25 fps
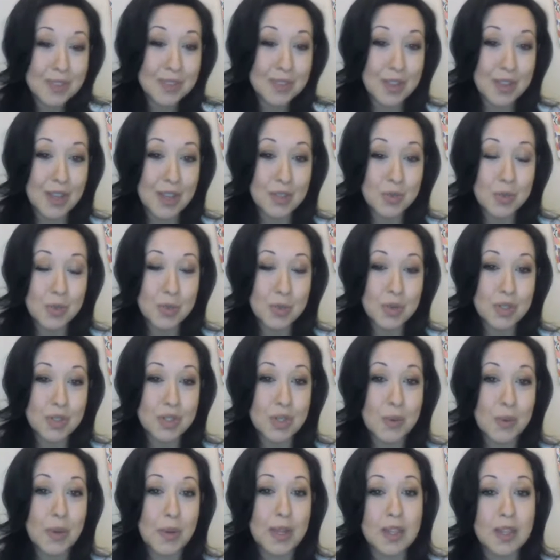So that's what we're
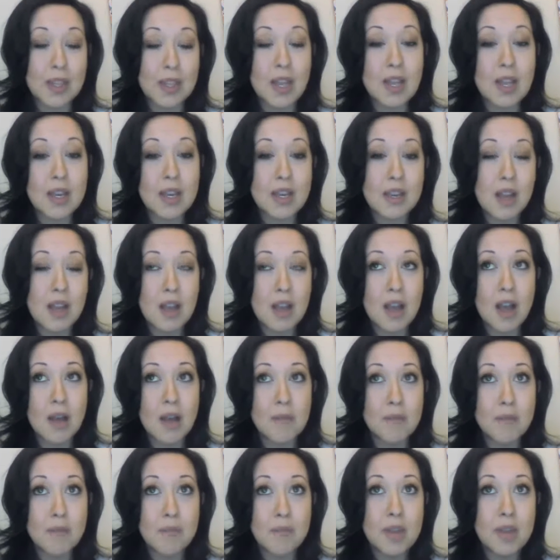doing. And
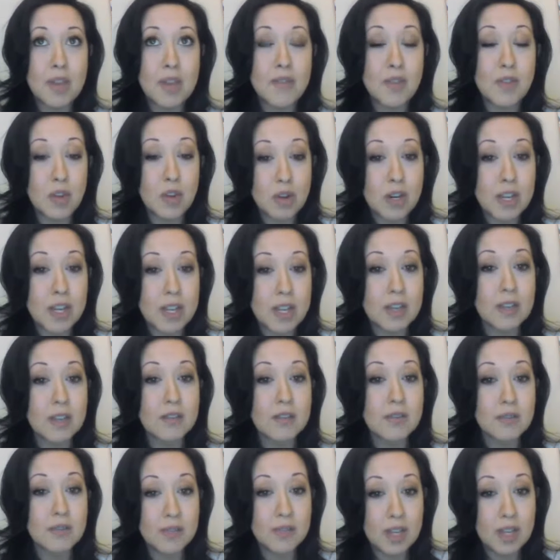if you're
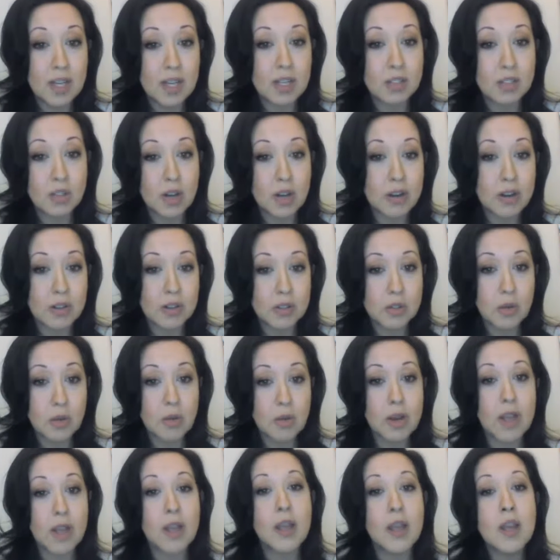in Phoenix or
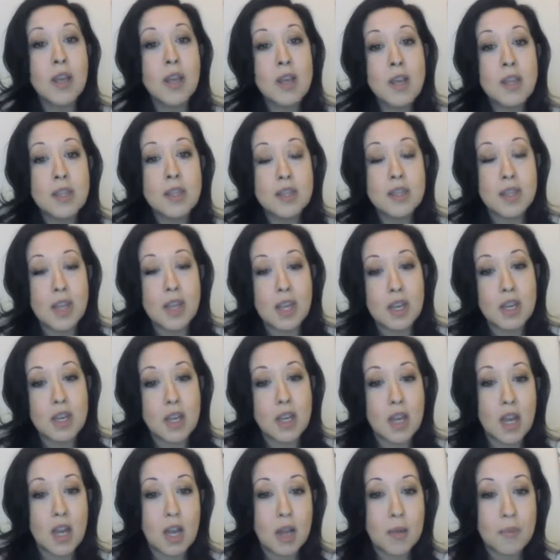Arizona,
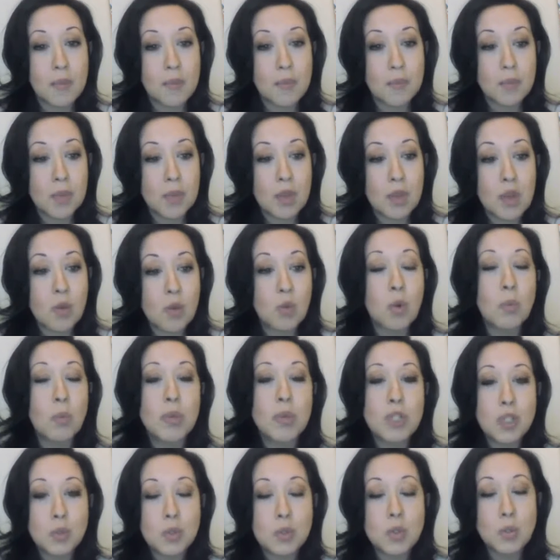then what
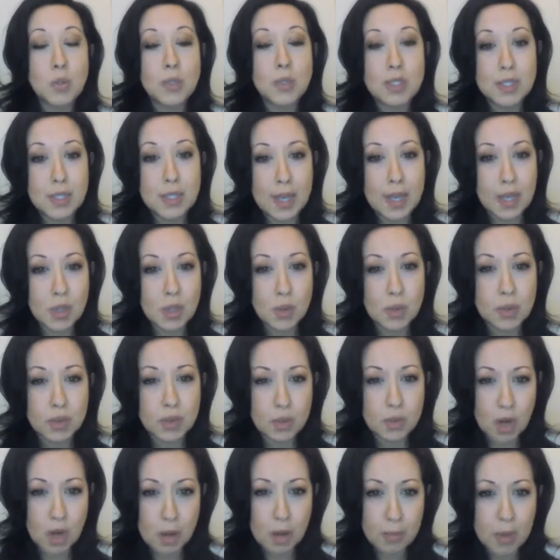we do is we schedule
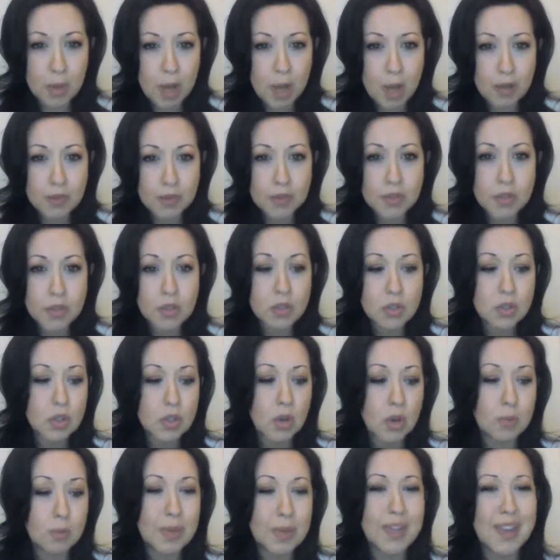the drop-offs.
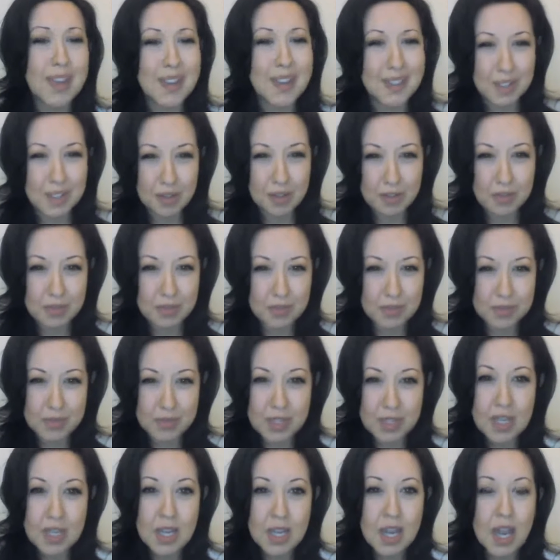So because of
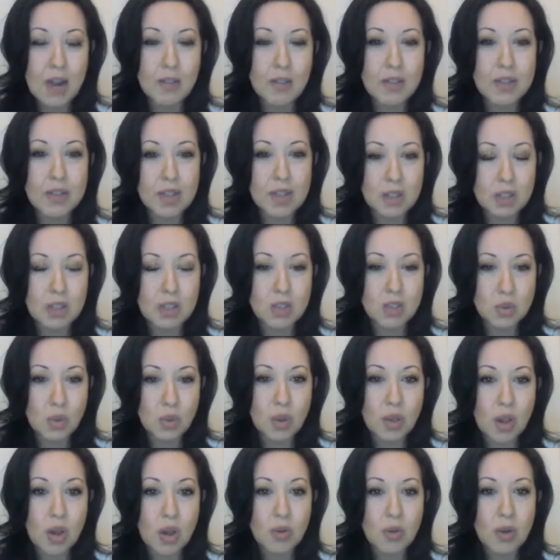everything that's
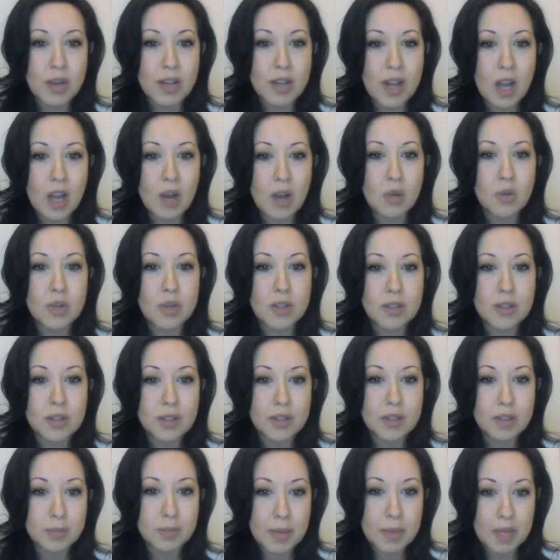going on right now with
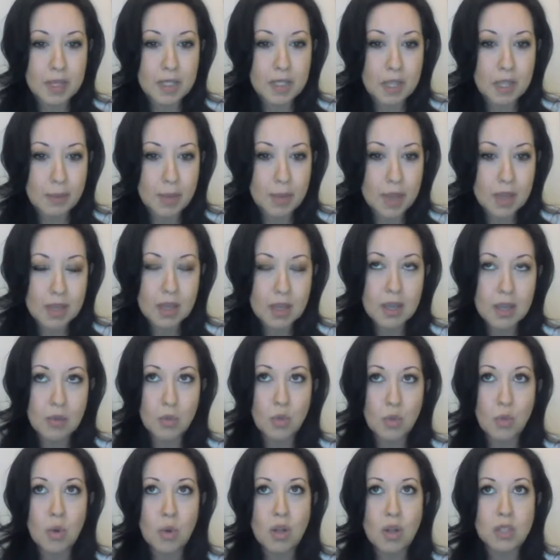the pandemic,
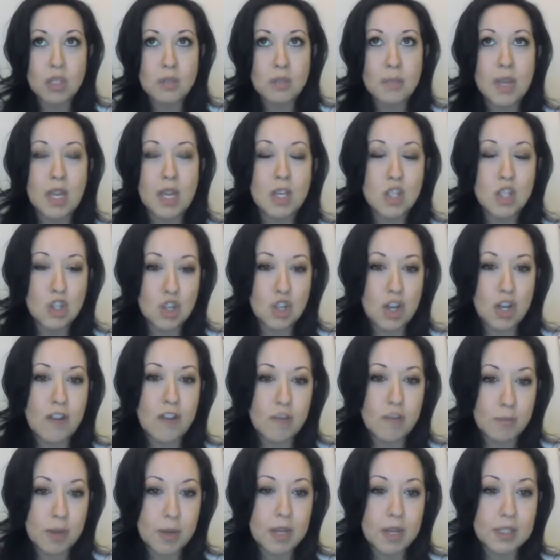we want to make sure
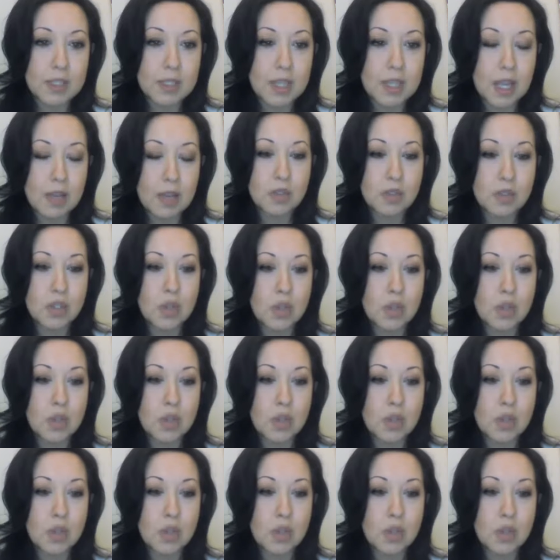everybody's safe.